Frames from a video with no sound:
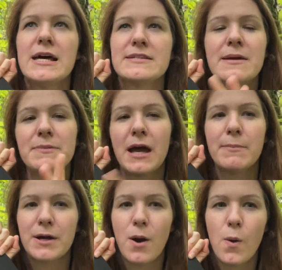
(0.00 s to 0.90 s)
some time
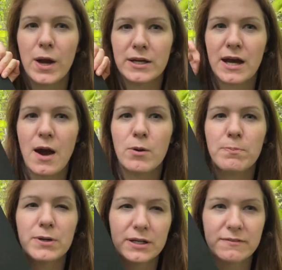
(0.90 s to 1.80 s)
ago in our
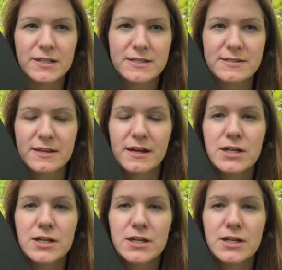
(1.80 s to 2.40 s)
previous